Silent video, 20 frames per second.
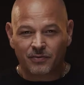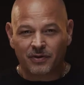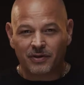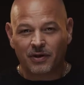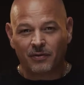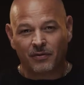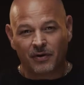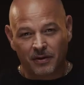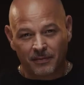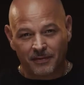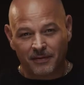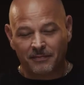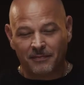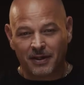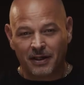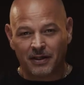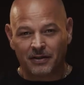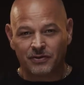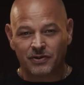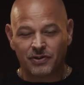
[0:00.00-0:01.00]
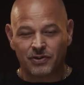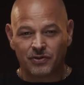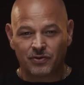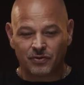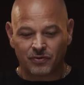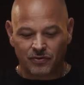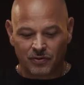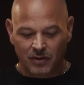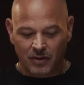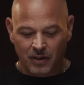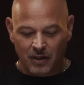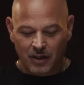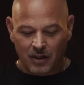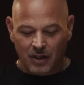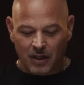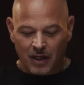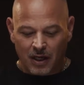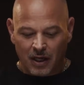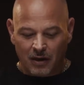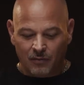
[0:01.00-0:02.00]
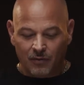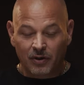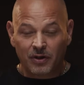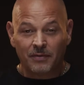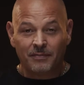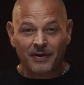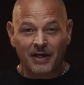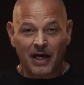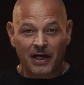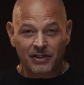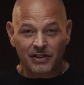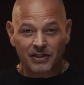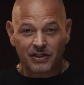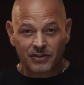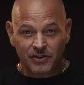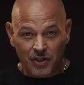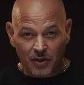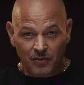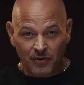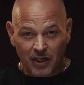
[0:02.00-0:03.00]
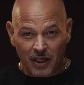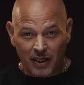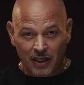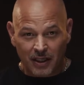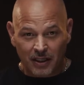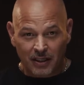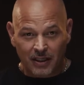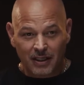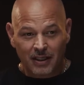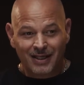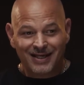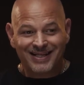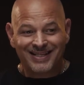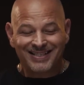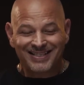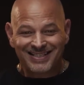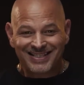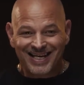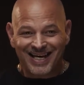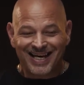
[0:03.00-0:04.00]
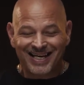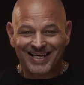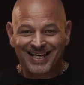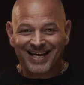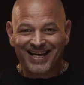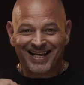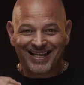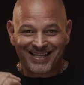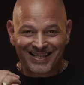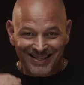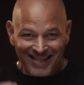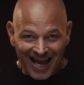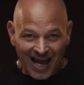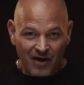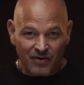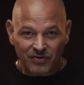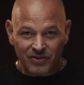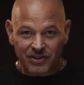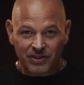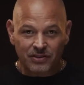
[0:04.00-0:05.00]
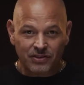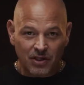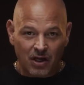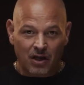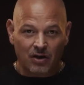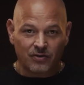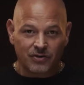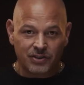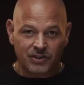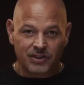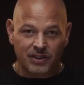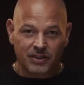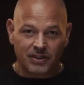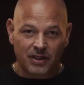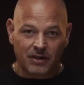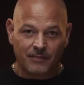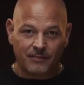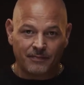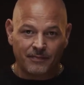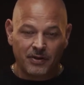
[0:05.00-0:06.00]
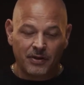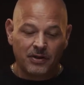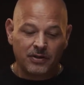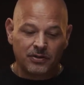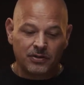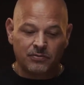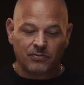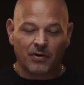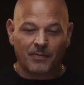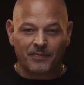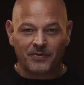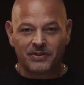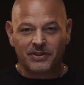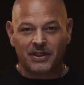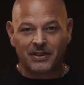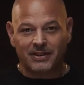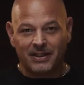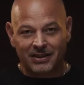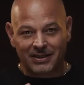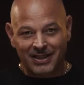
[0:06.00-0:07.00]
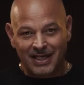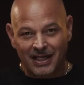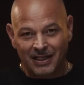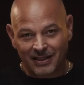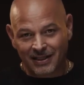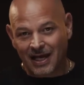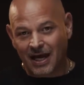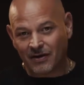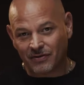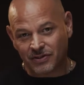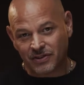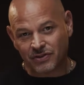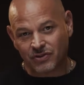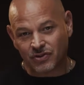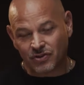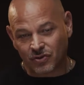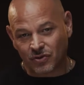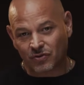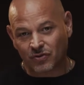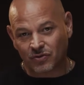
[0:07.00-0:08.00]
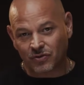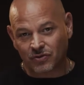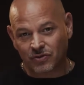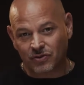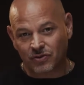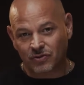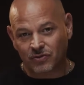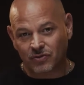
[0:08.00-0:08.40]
one that we're gonna be meeting soon. And we're gonna be actually donating $10,000 to them to represent the 10,000 souls